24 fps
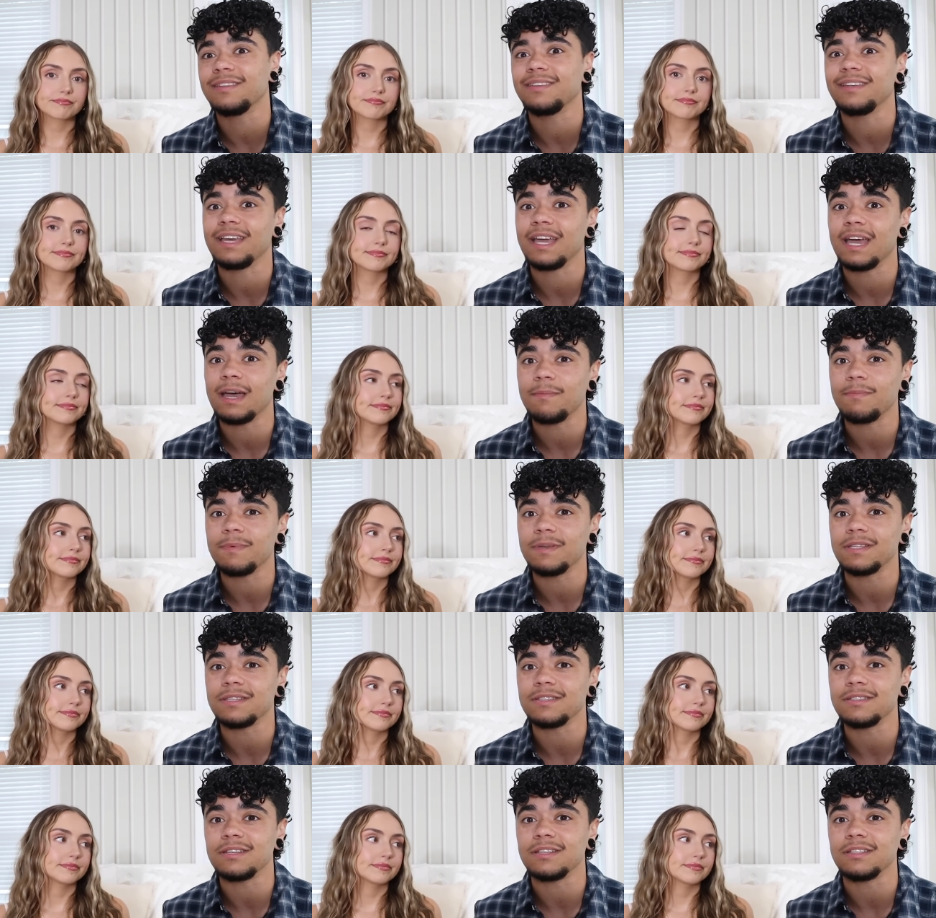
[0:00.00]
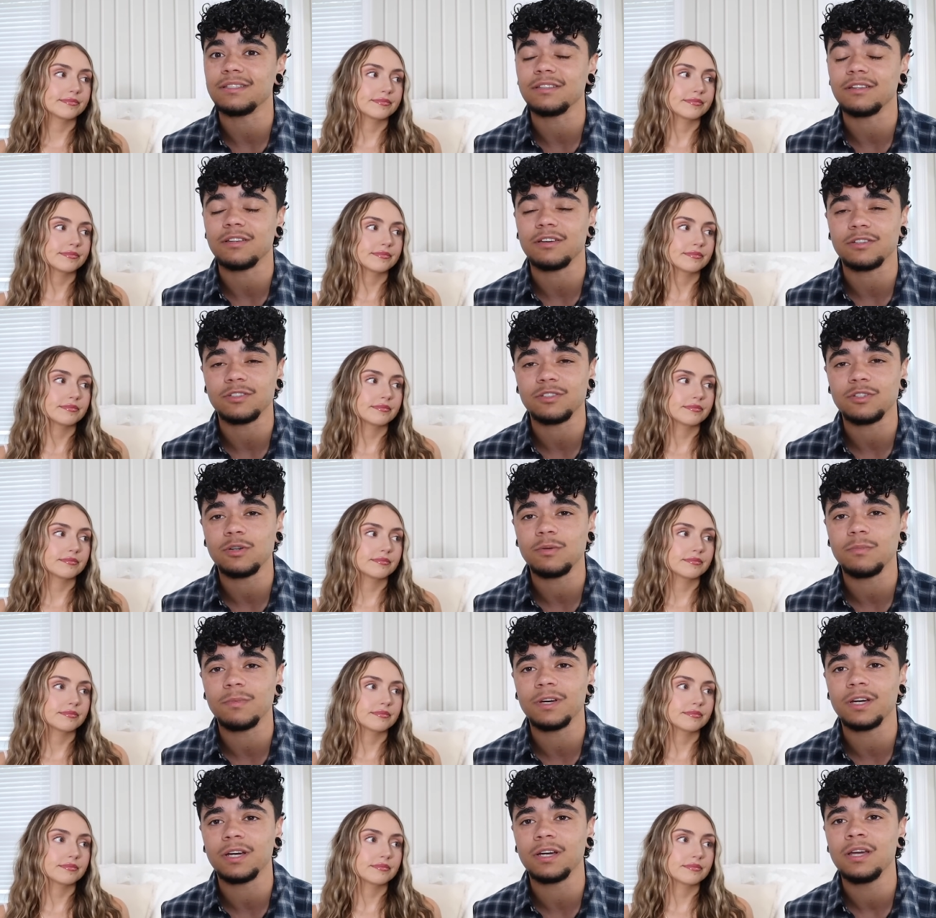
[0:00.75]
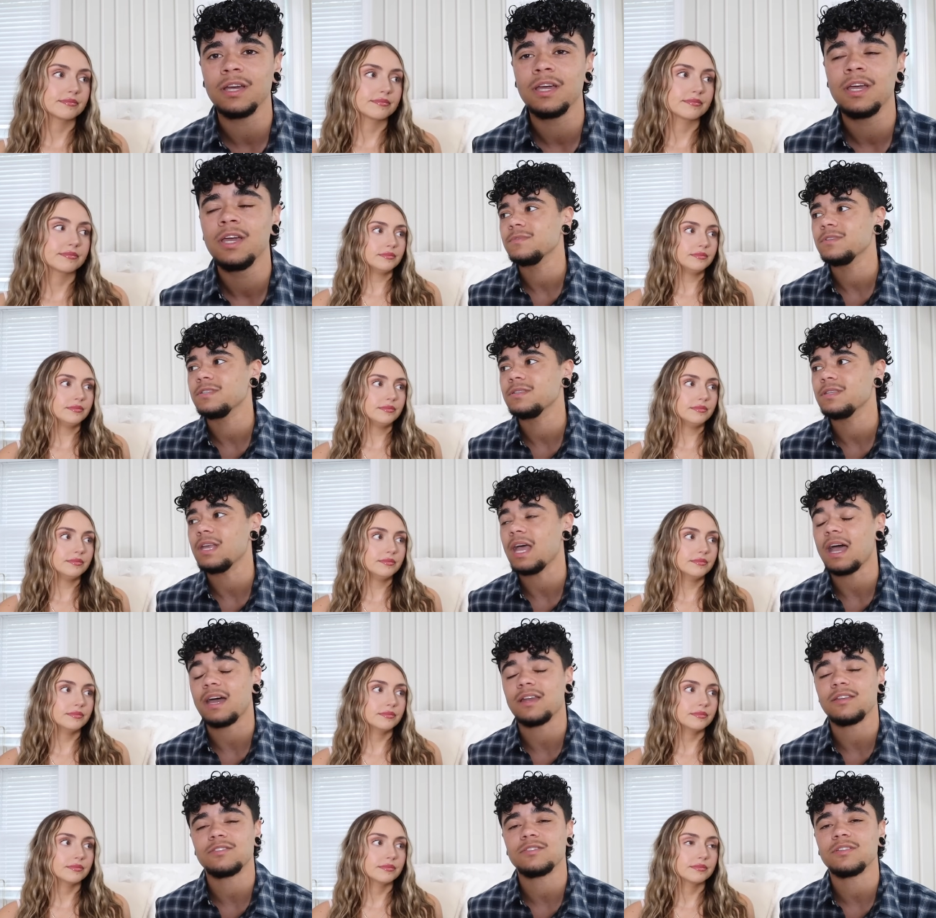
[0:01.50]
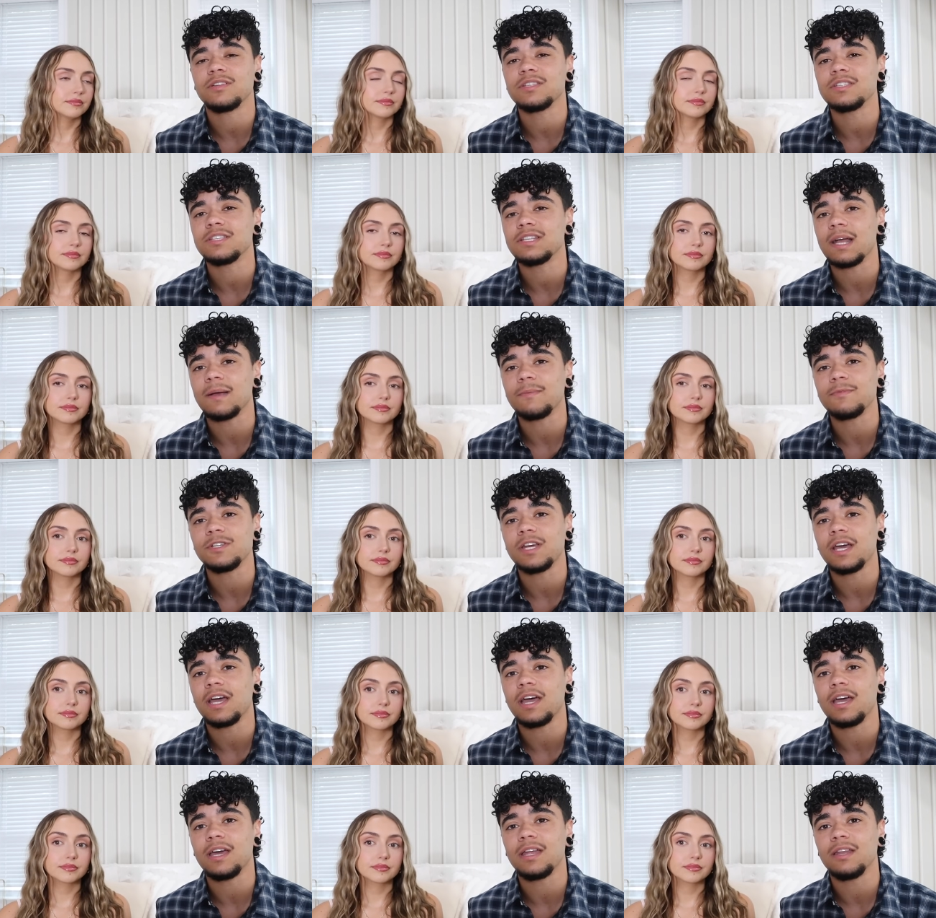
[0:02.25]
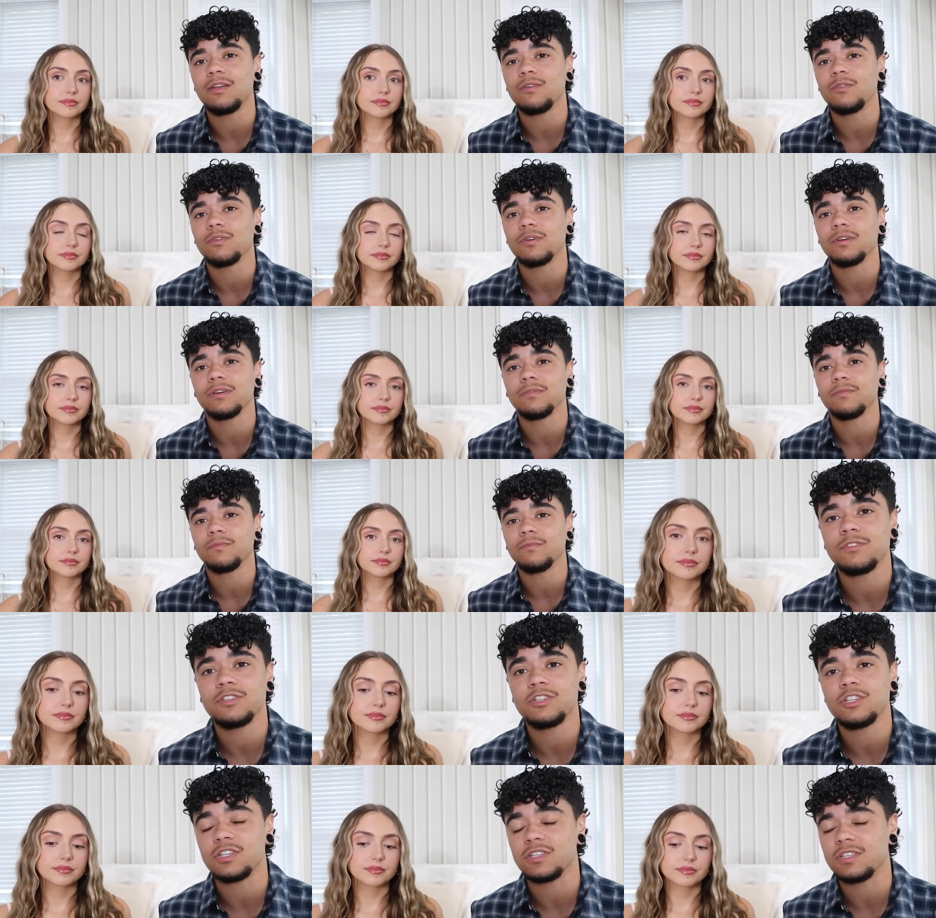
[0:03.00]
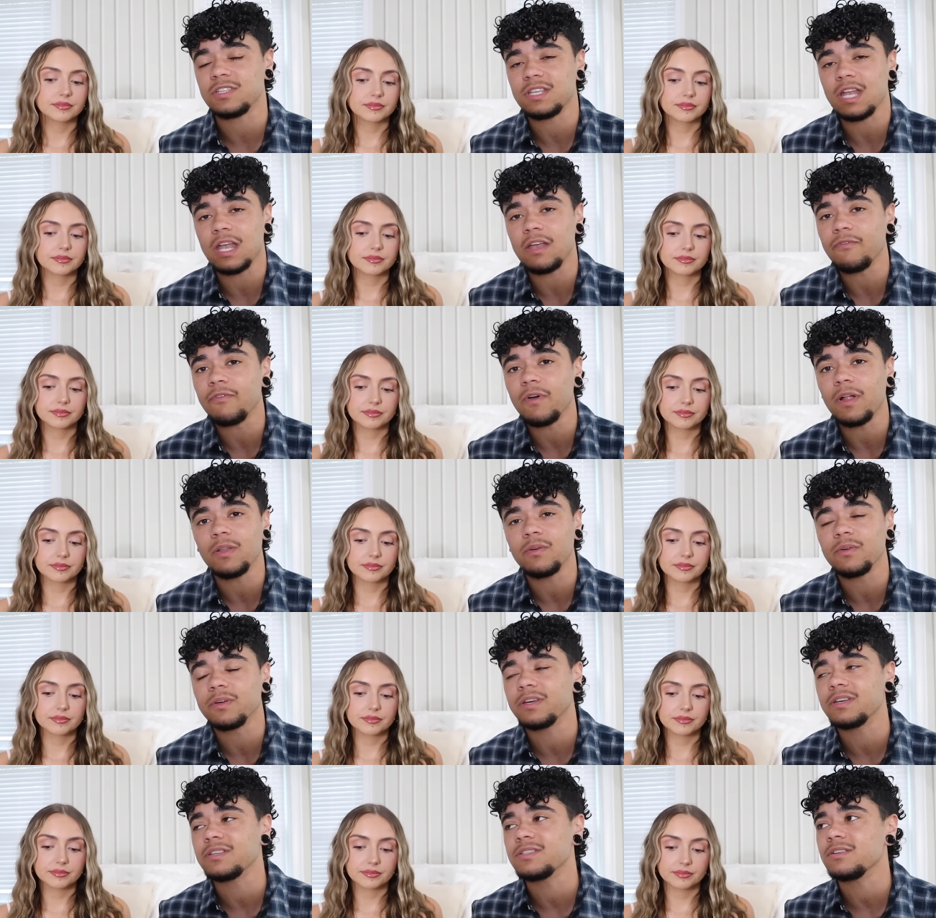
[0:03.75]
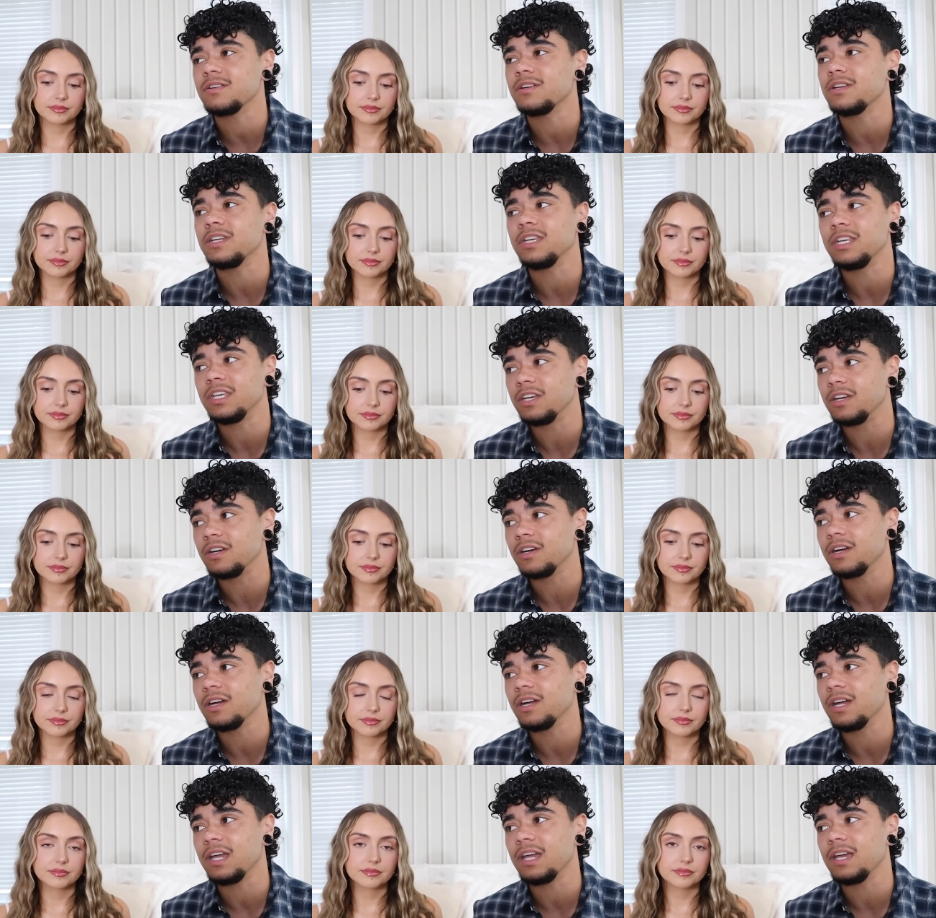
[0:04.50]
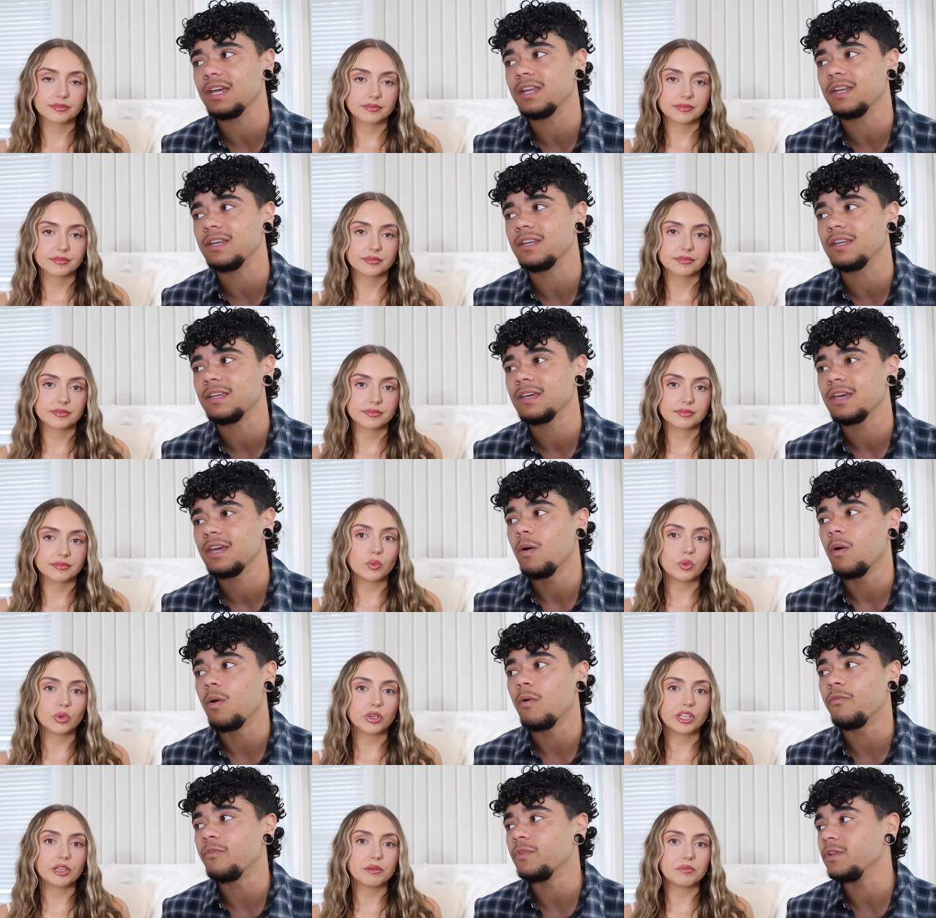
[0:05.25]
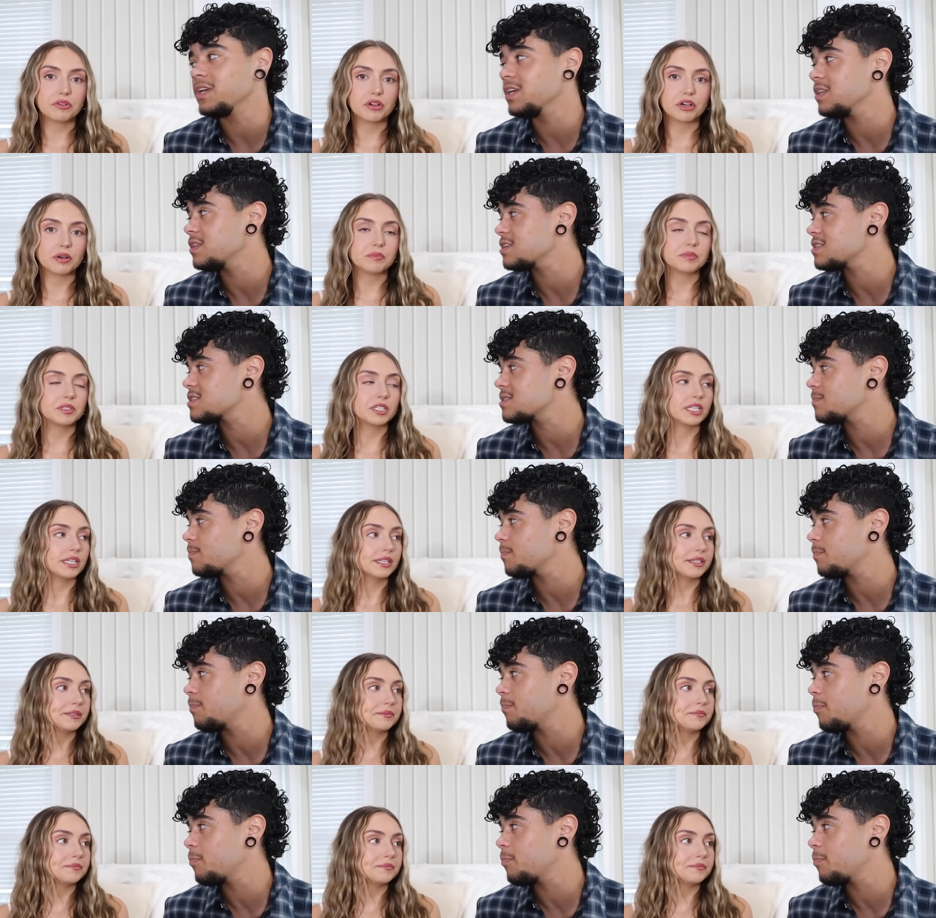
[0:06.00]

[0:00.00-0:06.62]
Speaker 1: nothing happens until October. Just add us on Snapchat or just stay following us on here and we'll hopefully this